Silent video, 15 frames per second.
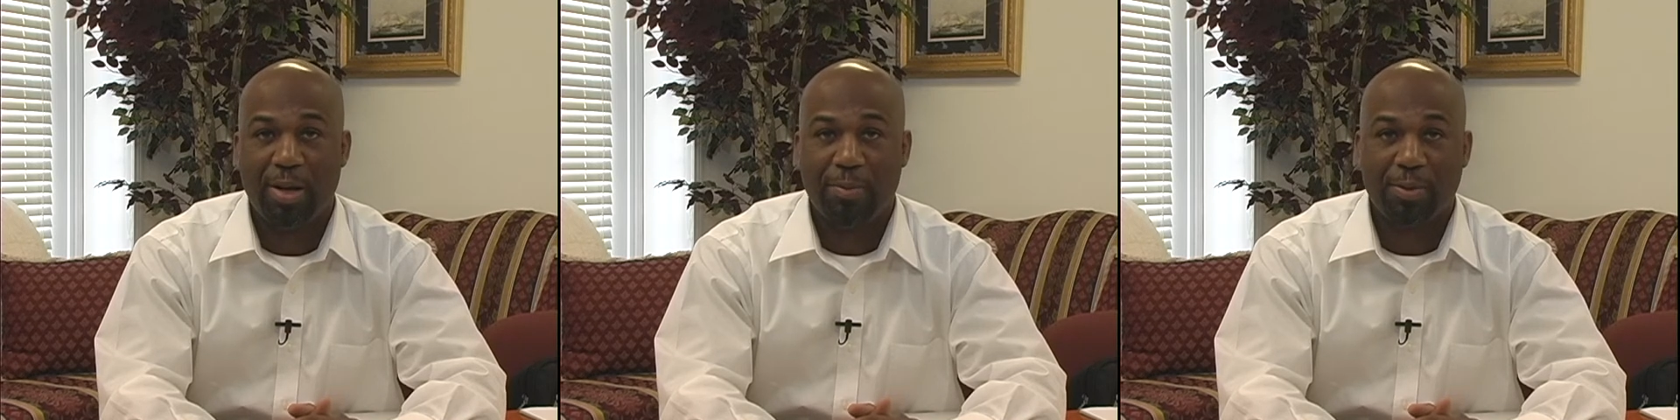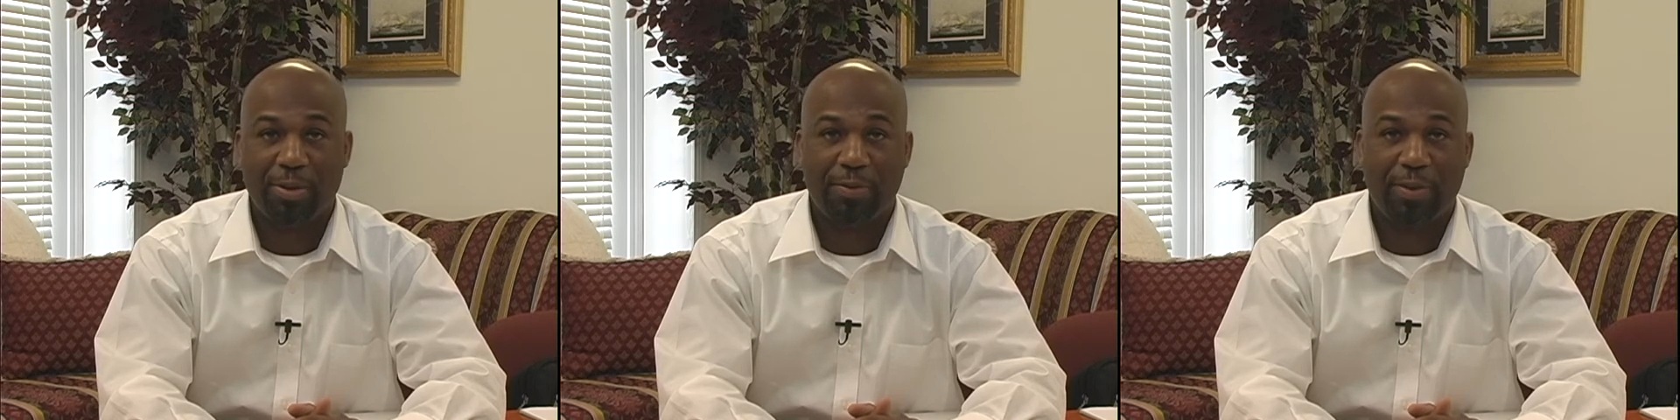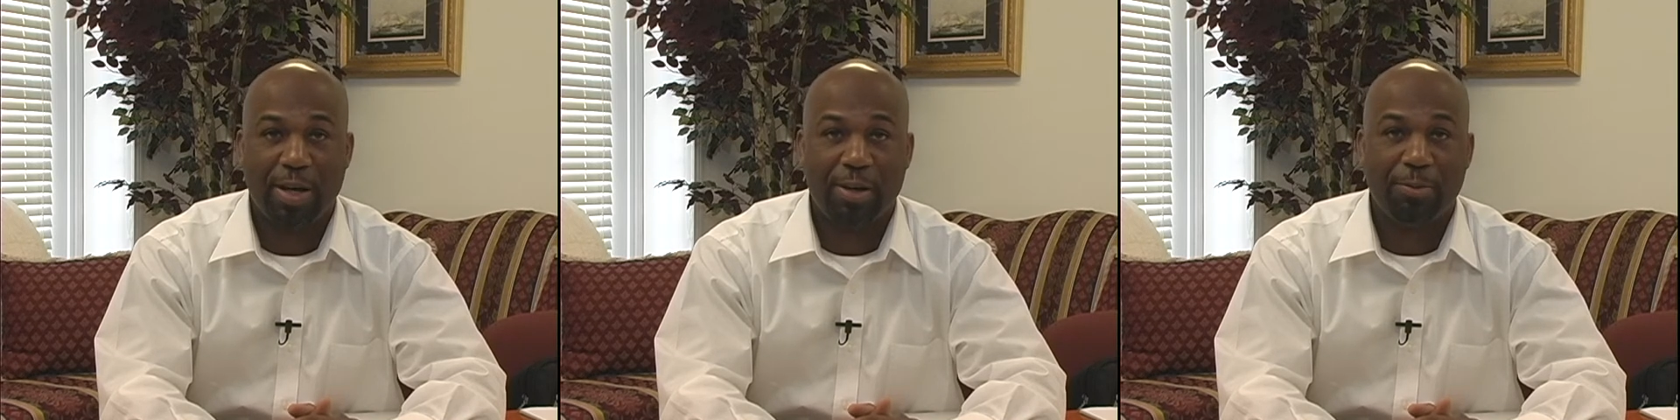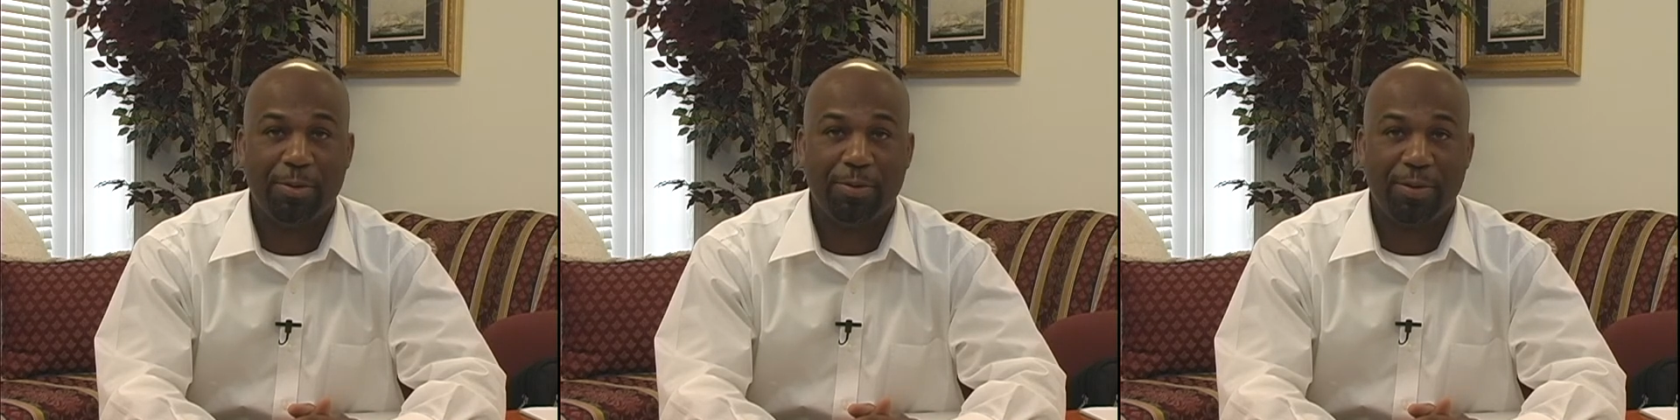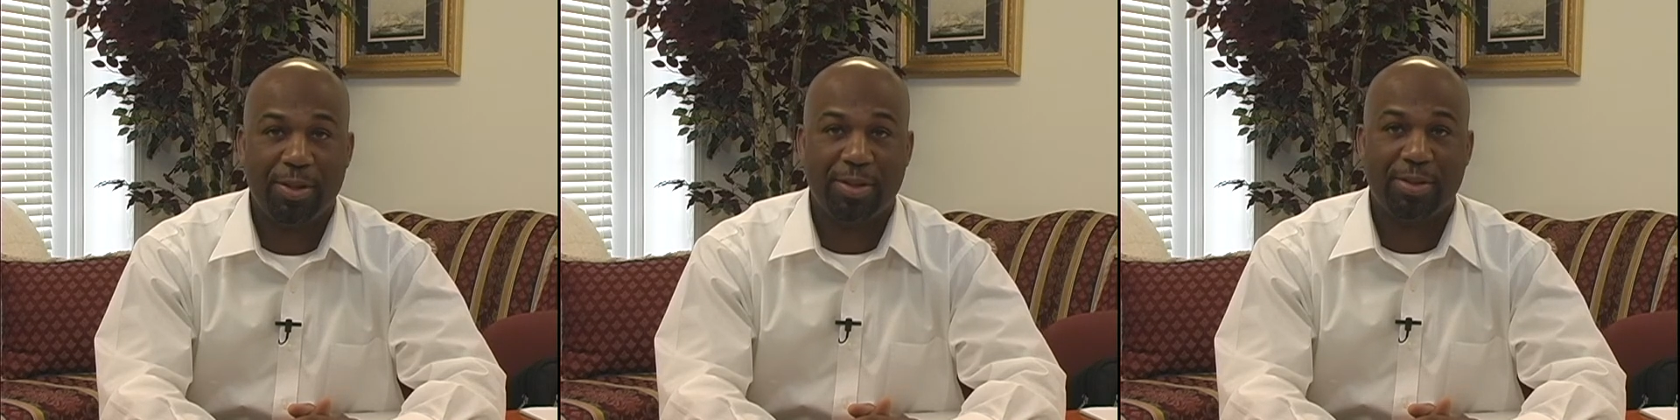When the final
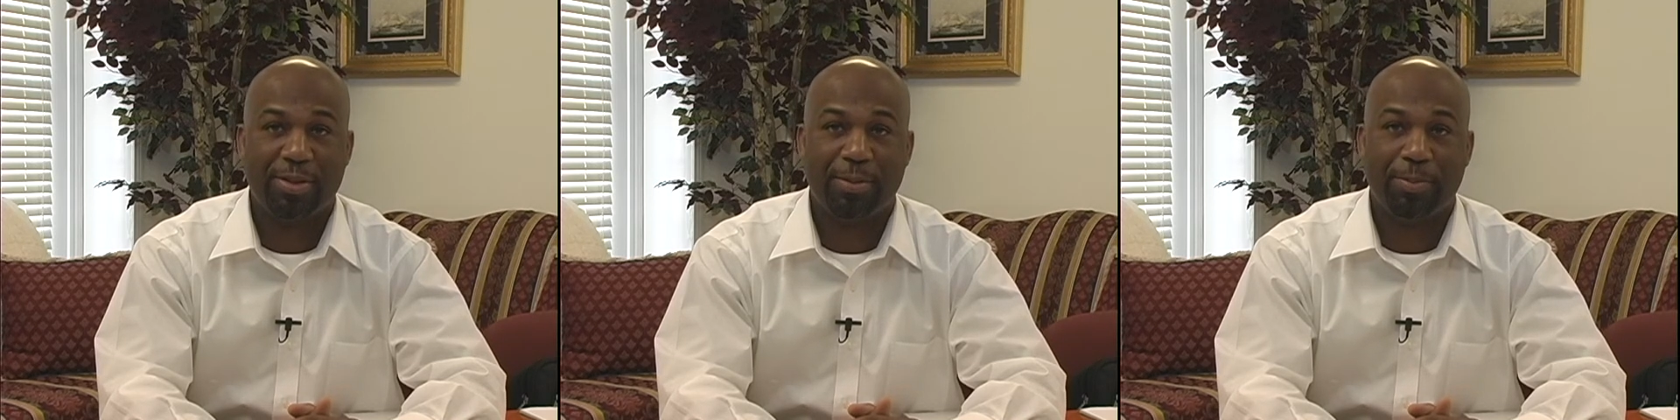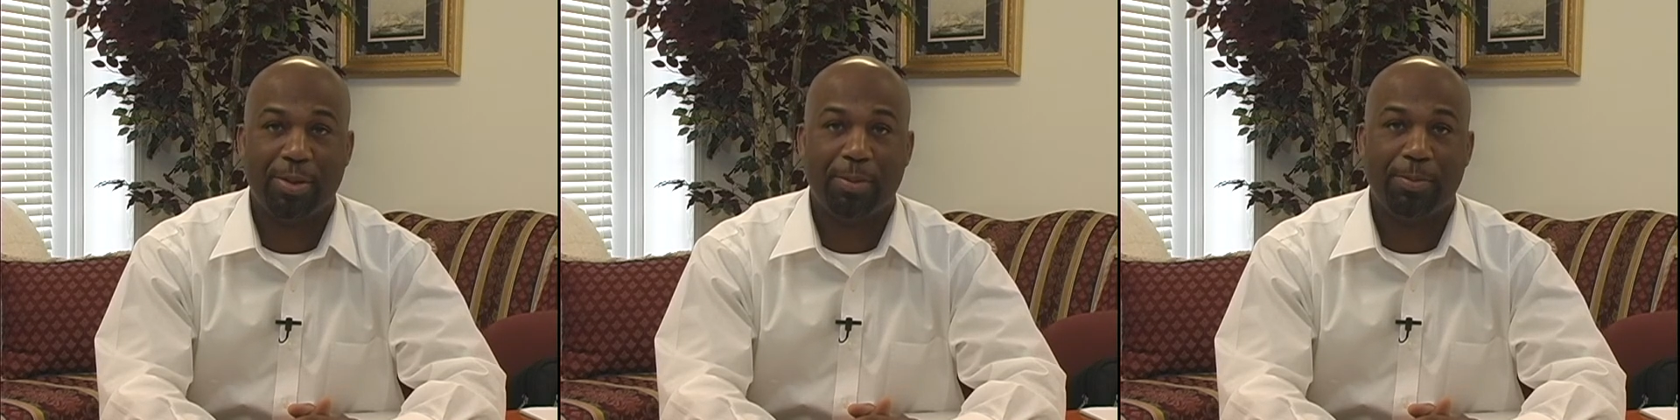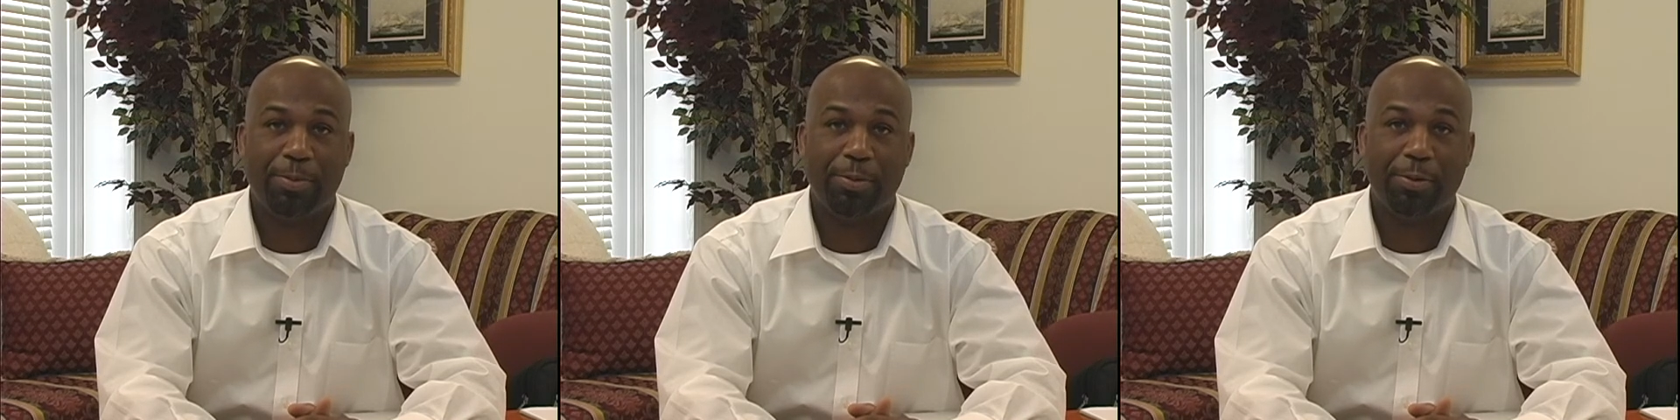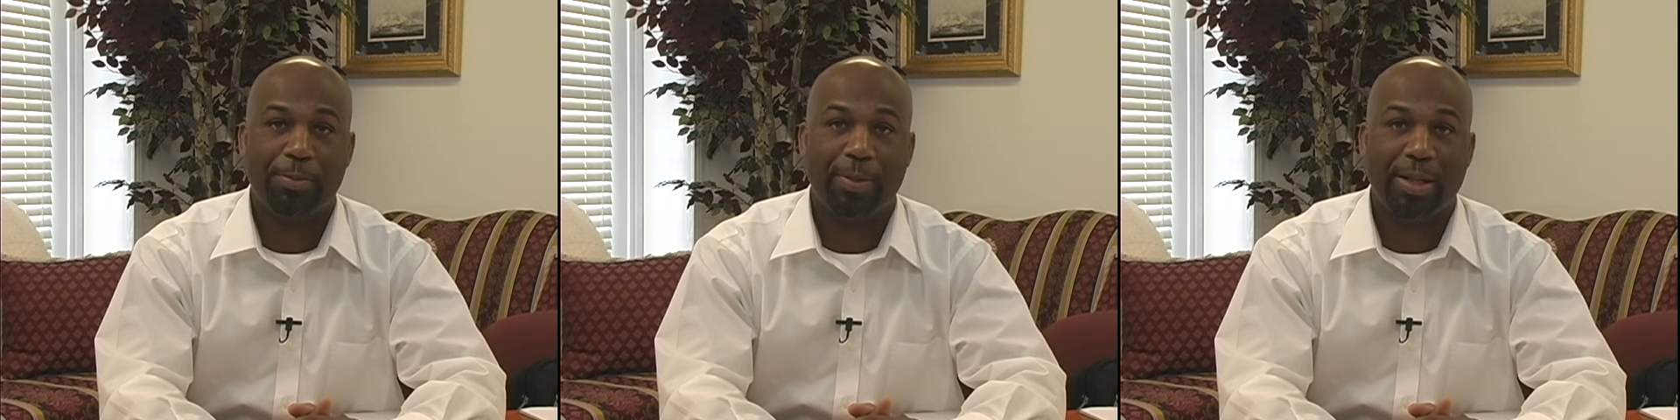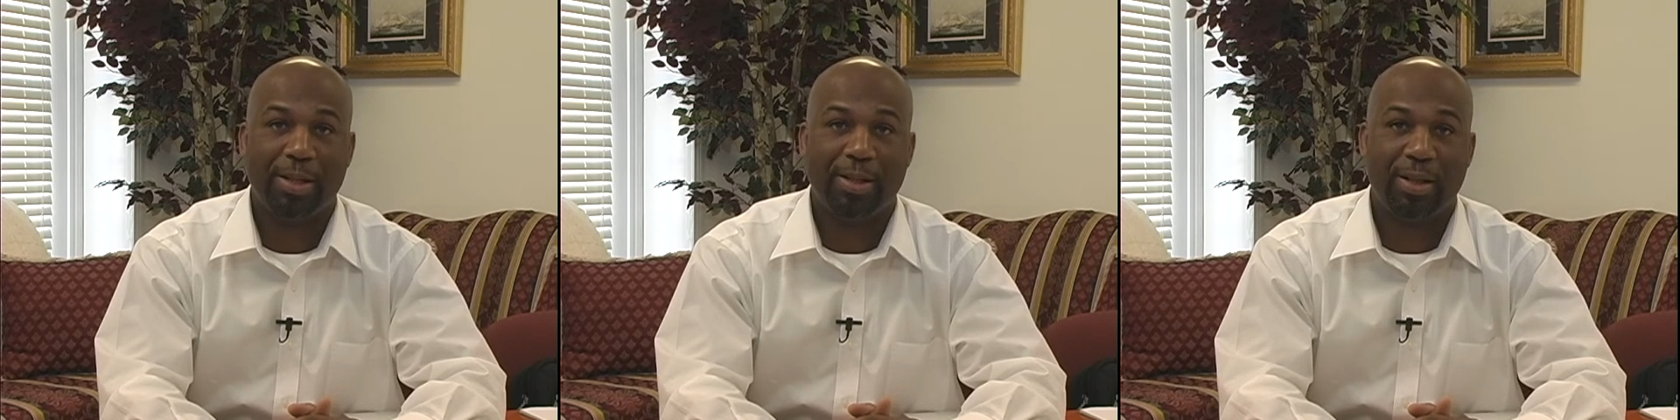revisions have been approved
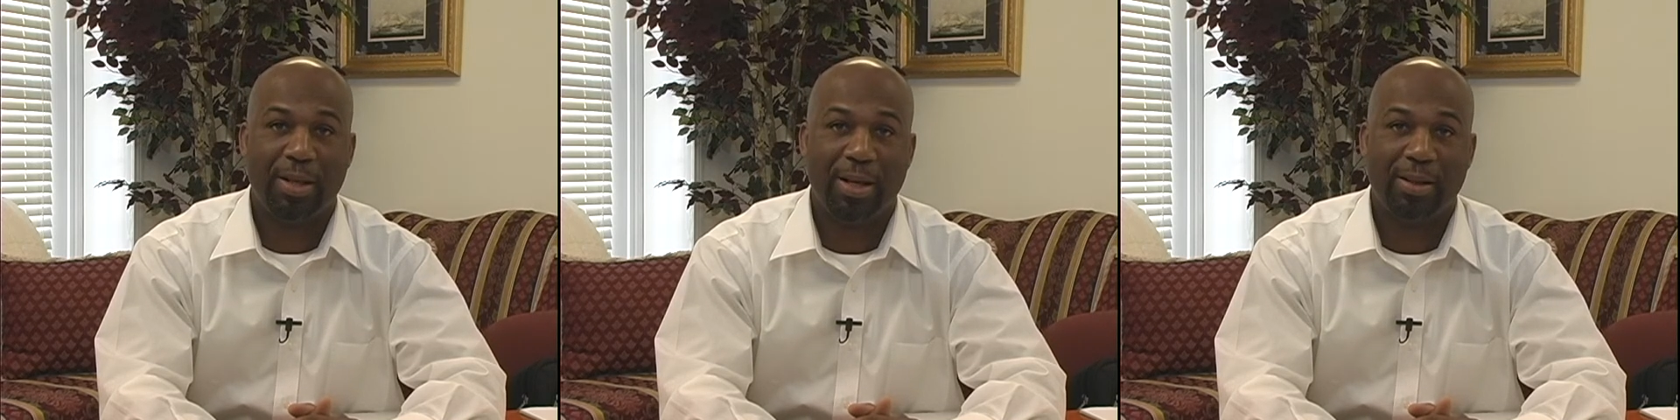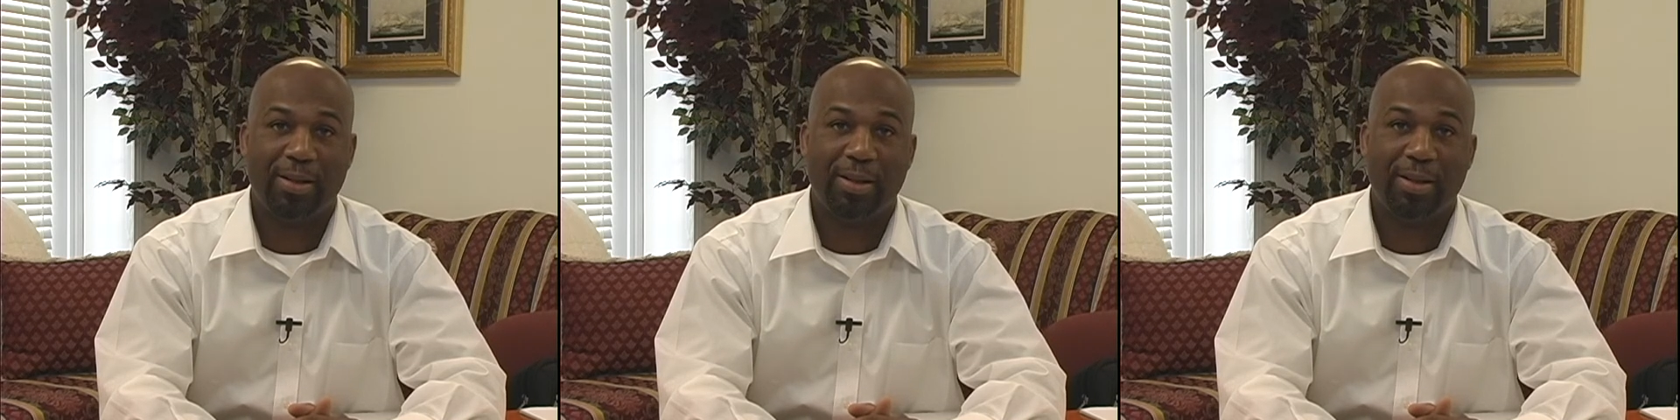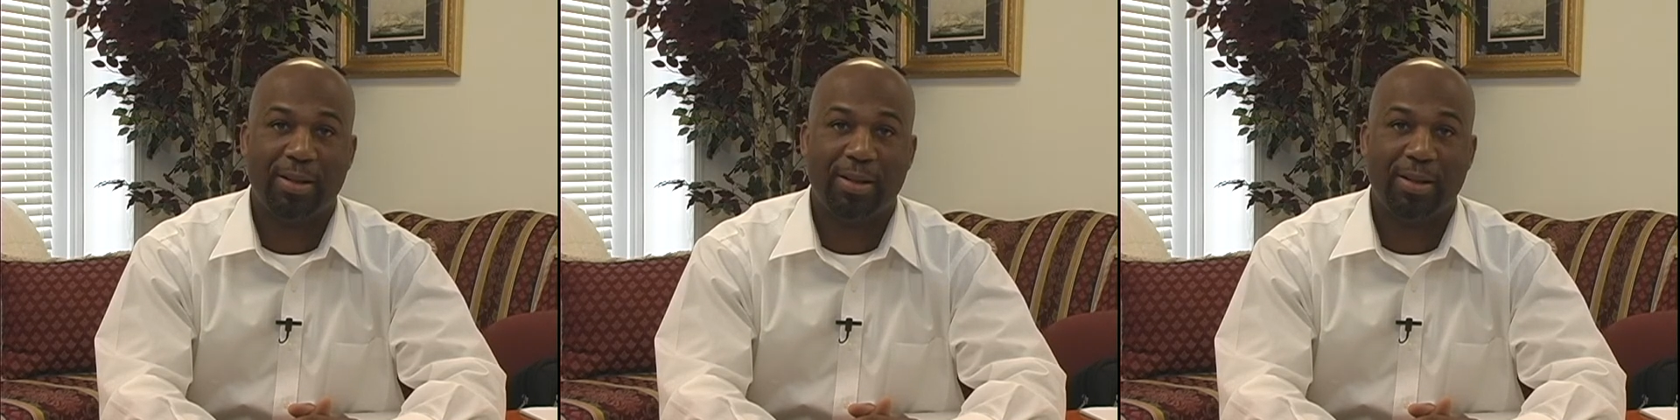by the client,